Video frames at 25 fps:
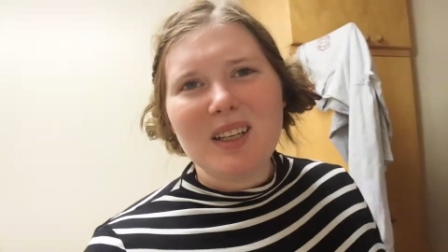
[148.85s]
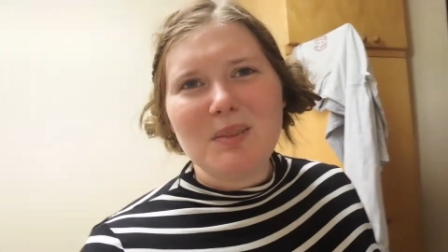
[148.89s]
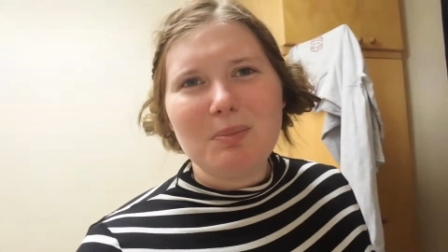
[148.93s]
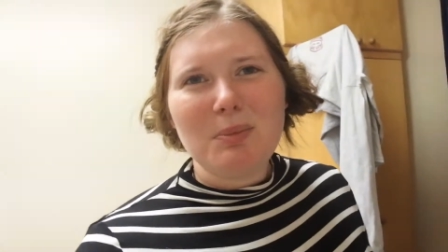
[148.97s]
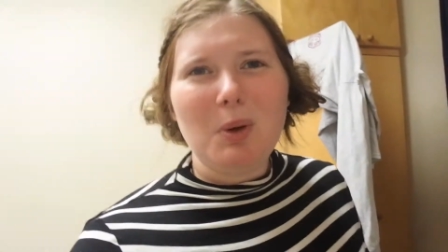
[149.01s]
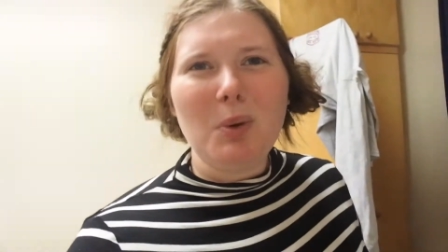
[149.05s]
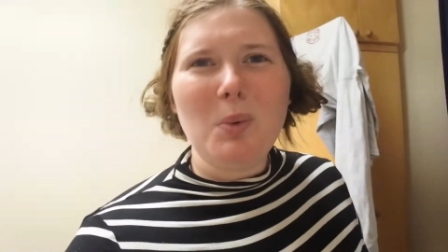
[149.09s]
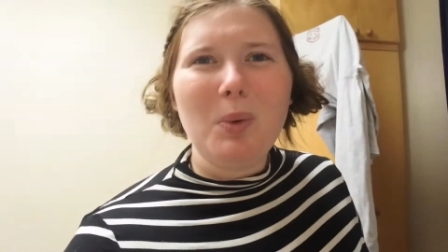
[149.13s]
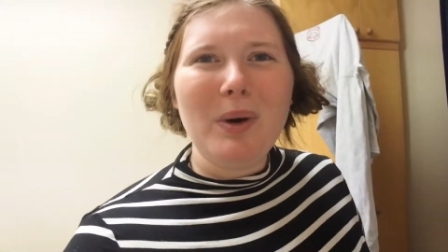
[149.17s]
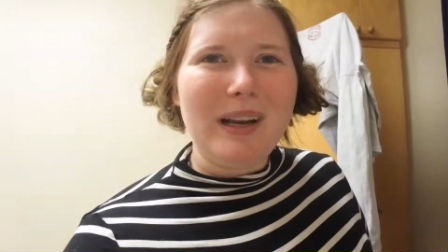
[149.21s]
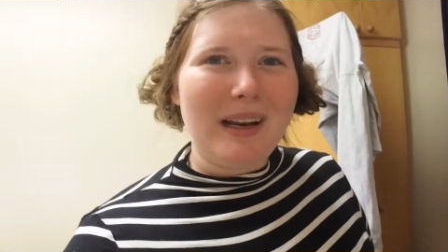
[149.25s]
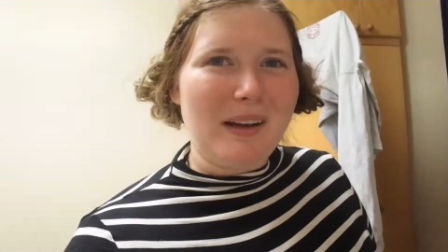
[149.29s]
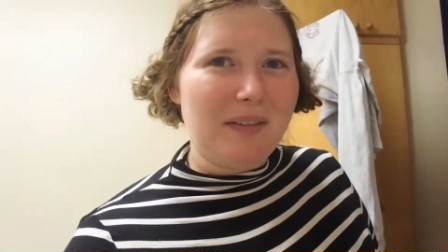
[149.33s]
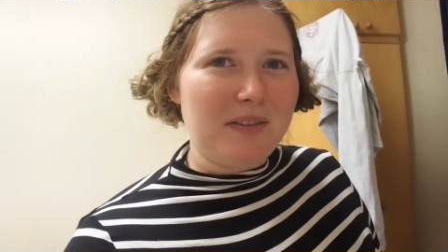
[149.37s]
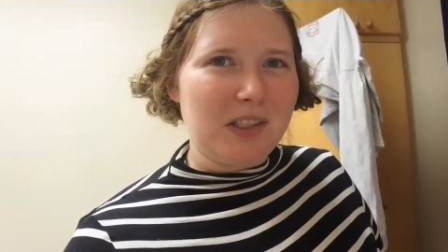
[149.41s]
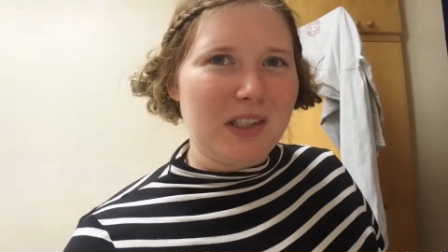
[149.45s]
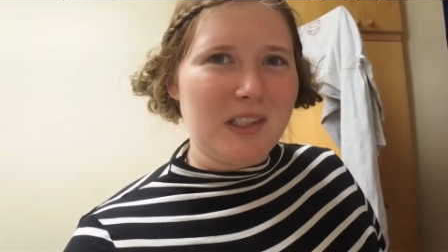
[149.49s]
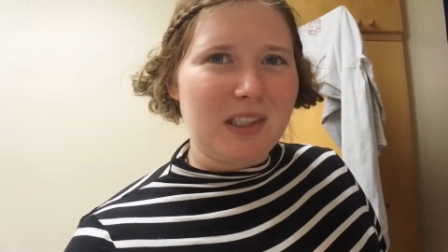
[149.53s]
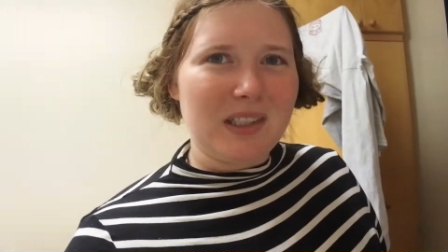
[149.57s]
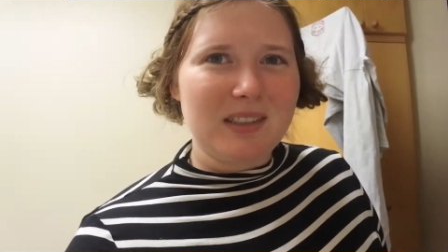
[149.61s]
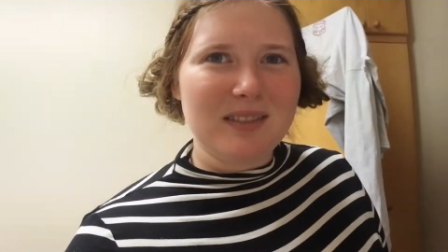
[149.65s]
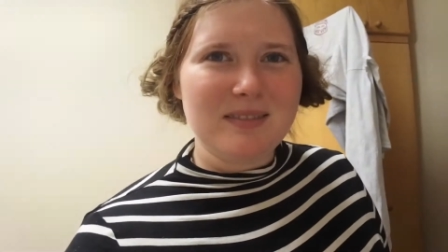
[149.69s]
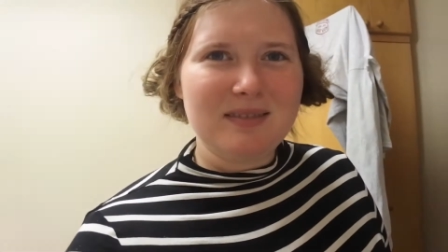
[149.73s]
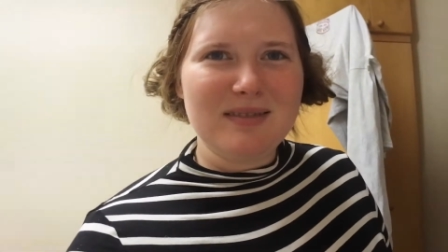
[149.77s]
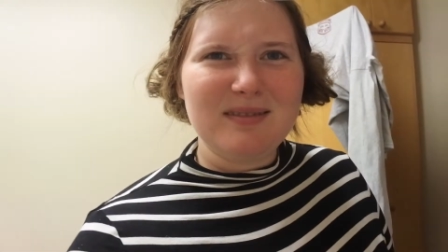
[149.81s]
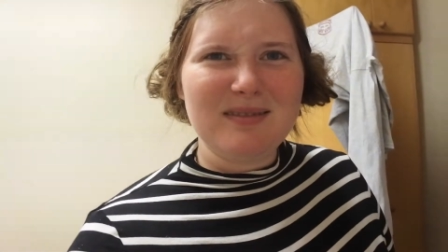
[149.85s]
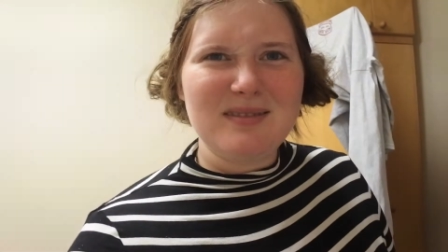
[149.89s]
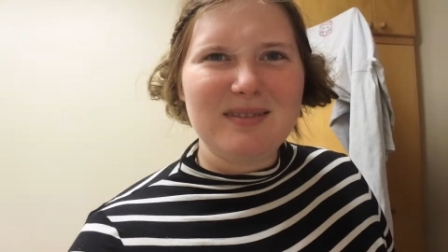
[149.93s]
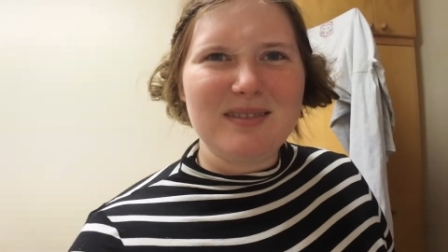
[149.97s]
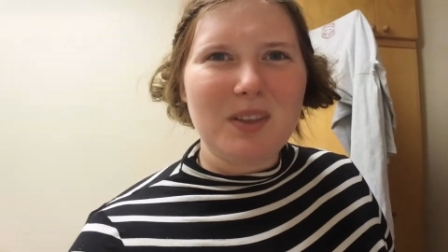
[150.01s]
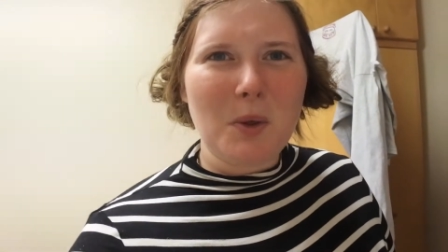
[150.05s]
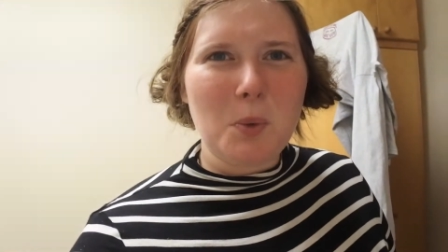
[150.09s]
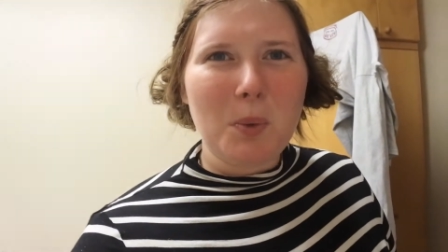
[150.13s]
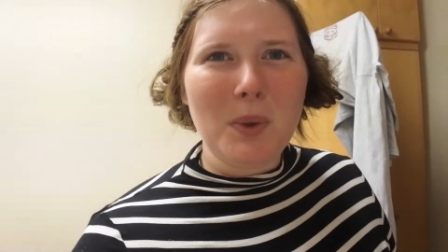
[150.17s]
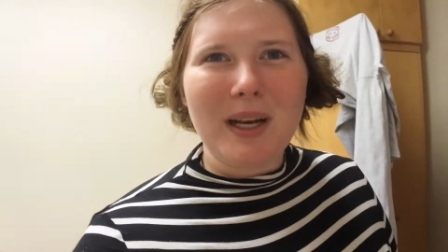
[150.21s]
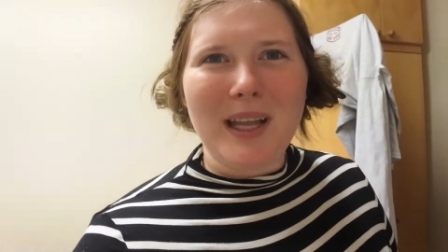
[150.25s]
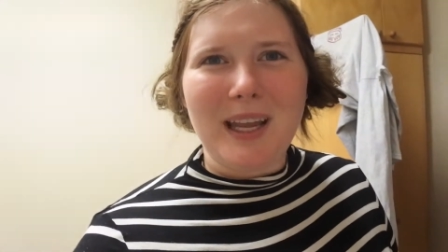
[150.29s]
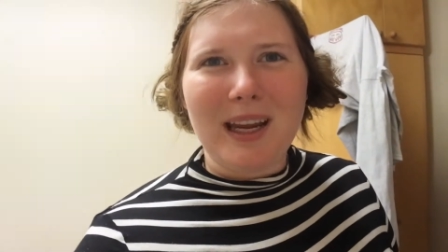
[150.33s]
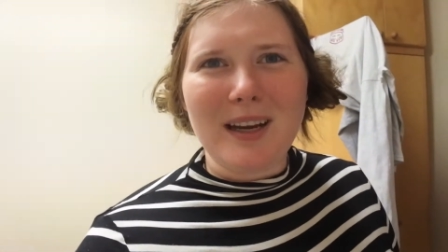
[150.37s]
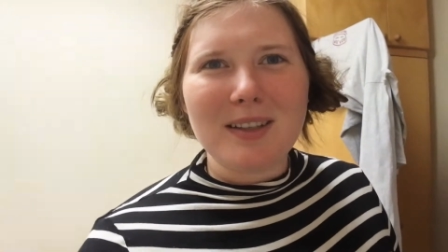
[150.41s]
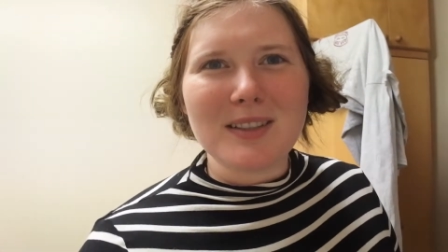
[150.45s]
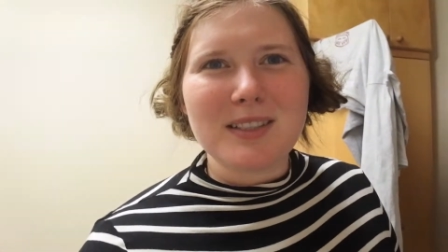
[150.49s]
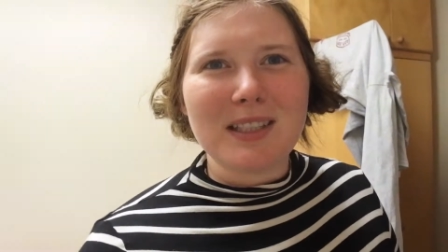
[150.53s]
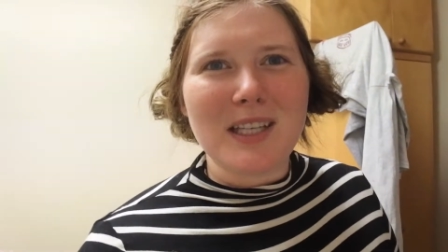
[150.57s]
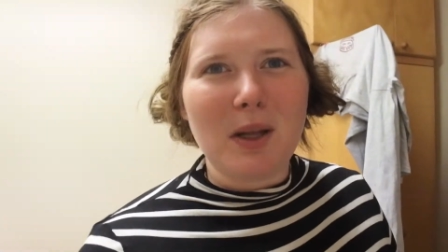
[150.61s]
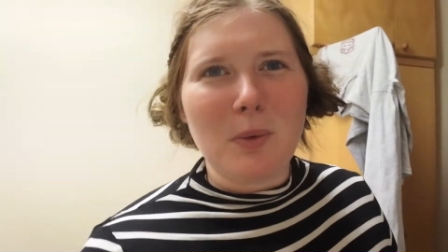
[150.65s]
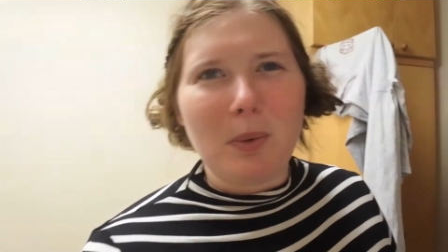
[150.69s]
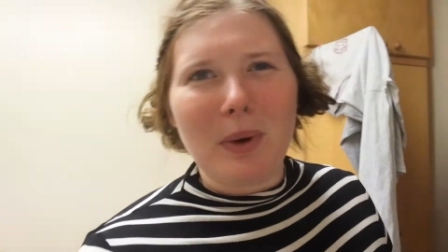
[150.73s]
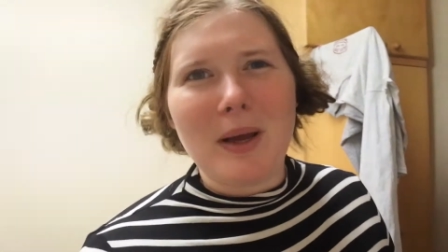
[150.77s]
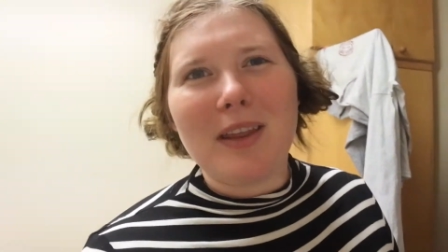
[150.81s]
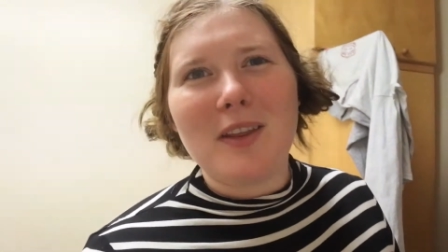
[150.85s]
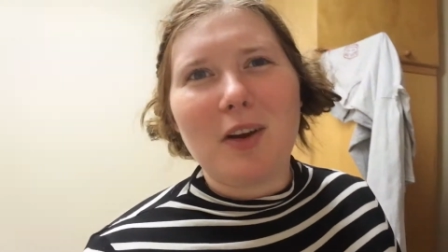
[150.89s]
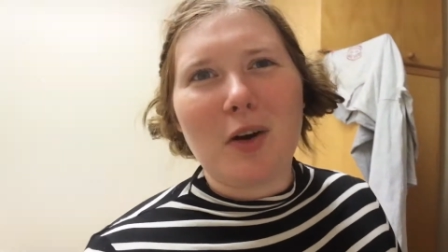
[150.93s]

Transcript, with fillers: But whatever. No one cares anyway.